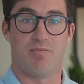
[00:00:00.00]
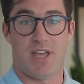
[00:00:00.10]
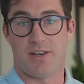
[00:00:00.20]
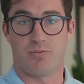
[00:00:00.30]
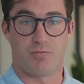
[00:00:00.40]

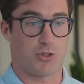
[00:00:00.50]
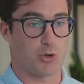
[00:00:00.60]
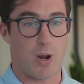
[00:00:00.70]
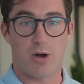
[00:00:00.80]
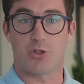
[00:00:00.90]
then
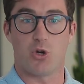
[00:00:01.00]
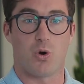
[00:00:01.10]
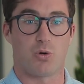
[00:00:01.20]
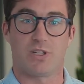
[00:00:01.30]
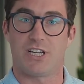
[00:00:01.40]
throughout
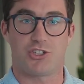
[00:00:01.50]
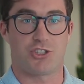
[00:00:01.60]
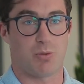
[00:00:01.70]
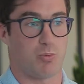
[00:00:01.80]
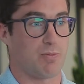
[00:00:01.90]
your
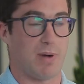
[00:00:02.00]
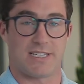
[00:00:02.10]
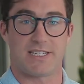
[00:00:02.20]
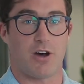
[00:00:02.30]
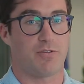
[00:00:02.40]
relationship with
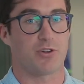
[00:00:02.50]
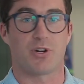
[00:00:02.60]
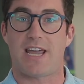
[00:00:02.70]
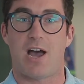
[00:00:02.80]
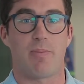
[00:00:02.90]
myself, your
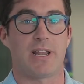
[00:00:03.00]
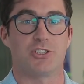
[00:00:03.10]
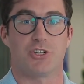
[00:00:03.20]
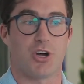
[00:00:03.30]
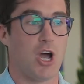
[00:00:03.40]
account
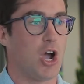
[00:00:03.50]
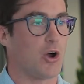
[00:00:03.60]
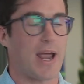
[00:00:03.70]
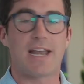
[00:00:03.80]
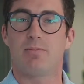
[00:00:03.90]
manager,
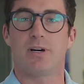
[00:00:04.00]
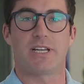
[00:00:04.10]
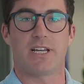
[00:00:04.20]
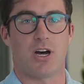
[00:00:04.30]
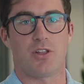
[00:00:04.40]
or
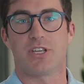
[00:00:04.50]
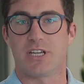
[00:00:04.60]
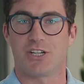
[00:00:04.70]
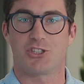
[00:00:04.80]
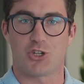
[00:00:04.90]
anybody on the
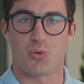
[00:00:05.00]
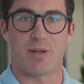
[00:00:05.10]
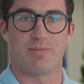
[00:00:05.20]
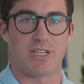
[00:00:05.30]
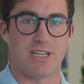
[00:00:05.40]

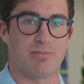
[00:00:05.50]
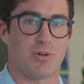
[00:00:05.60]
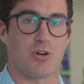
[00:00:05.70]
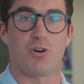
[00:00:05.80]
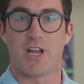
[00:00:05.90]
SherWeb team
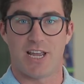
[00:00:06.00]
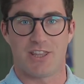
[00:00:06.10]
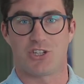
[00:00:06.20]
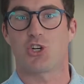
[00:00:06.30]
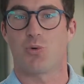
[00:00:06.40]
or in
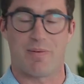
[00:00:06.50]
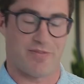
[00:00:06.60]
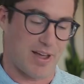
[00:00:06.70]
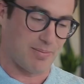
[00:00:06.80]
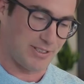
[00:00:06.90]
the SherWeb
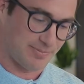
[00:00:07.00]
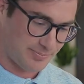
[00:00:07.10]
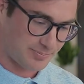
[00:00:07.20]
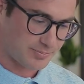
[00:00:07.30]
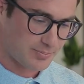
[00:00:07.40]
family.
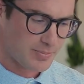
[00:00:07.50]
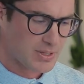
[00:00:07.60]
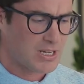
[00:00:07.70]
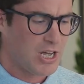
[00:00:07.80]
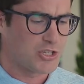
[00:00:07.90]

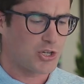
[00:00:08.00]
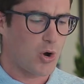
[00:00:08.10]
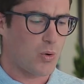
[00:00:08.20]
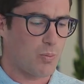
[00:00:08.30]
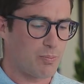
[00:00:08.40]

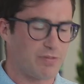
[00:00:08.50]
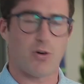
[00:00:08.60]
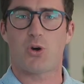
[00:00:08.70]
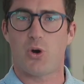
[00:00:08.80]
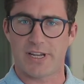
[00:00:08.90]
So
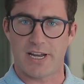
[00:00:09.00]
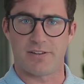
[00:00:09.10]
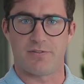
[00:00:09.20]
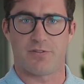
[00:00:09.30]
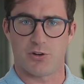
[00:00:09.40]
before going
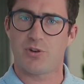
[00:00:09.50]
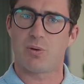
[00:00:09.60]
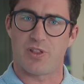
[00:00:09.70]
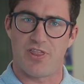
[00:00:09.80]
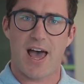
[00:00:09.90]
any further,
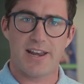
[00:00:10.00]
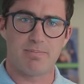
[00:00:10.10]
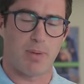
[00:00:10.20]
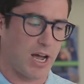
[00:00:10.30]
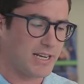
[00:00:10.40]
and with that
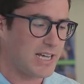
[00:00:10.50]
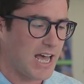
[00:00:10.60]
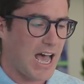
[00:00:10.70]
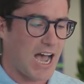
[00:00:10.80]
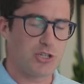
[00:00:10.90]
in mind,
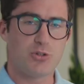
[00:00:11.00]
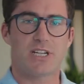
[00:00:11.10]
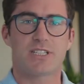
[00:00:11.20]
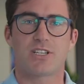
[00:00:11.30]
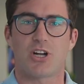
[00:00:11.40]
I do
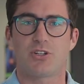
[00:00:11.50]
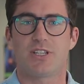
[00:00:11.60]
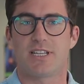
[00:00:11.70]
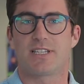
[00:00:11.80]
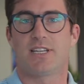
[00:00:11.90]
like to start
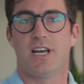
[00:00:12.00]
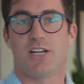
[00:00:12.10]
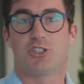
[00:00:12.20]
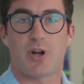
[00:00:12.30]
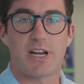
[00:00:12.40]
this
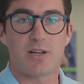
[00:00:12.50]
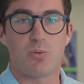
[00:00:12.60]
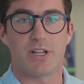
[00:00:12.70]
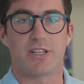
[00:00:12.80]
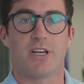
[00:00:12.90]
training
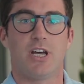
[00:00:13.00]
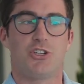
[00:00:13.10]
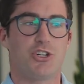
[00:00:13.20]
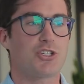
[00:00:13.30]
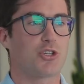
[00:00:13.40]
with
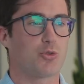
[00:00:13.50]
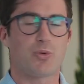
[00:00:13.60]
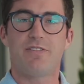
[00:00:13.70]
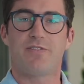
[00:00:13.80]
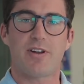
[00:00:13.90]
just
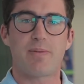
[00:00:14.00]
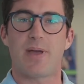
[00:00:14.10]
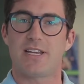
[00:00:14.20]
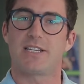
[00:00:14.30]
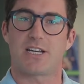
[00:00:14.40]
3 very
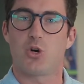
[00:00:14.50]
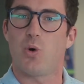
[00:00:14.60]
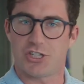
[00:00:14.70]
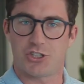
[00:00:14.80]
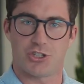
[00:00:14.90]
basic
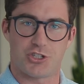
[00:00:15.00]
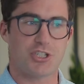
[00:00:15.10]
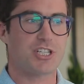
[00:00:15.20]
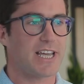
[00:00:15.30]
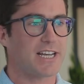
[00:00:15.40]
questions,
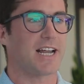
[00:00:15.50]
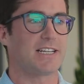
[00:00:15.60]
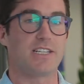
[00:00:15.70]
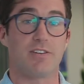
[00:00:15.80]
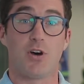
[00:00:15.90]
just to get an
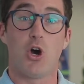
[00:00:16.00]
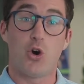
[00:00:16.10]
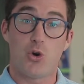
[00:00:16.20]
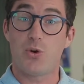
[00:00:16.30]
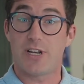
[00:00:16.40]
idea of
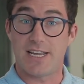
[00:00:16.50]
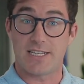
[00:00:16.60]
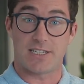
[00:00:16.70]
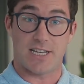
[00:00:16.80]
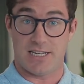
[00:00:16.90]
who it
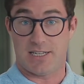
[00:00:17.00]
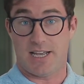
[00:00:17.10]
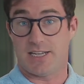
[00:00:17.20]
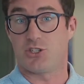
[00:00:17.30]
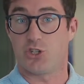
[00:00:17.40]
is
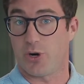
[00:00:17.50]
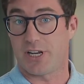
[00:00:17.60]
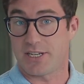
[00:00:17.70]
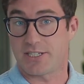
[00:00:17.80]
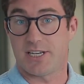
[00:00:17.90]
that is
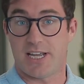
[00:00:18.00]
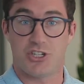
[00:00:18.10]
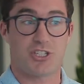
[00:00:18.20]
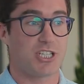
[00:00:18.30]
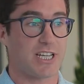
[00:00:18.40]
joining us today,
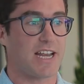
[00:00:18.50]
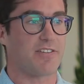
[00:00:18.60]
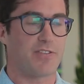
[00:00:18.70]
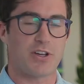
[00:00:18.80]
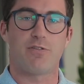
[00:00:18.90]
just to get a
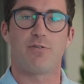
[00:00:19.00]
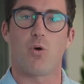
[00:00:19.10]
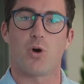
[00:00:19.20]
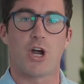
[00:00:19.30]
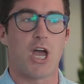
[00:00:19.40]
feel
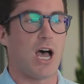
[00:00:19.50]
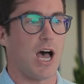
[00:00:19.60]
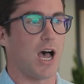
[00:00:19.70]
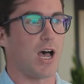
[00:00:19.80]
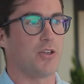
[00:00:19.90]
for
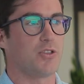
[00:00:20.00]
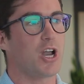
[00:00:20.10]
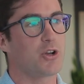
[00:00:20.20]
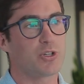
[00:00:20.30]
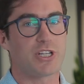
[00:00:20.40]

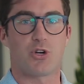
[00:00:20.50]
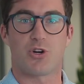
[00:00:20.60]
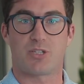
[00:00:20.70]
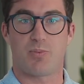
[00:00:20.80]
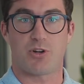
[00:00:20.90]
not only your
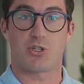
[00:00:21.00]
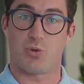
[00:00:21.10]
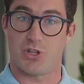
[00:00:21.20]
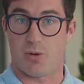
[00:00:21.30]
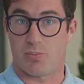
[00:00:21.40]
experience
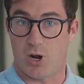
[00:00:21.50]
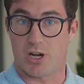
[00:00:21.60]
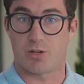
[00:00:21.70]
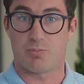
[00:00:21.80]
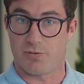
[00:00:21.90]
with our
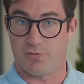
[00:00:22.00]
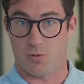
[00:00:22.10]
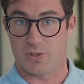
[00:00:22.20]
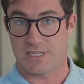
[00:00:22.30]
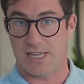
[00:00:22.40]
product,
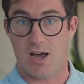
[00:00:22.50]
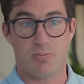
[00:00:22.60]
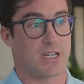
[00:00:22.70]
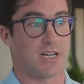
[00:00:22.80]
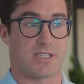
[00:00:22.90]
Performance Cloud,
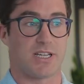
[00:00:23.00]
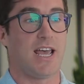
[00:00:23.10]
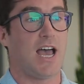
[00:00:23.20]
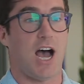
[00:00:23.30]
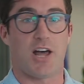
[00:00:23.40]
because
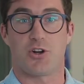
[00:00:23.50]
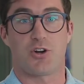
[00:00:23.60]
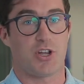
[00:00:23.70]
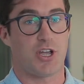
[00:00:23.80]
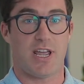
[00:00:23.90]
either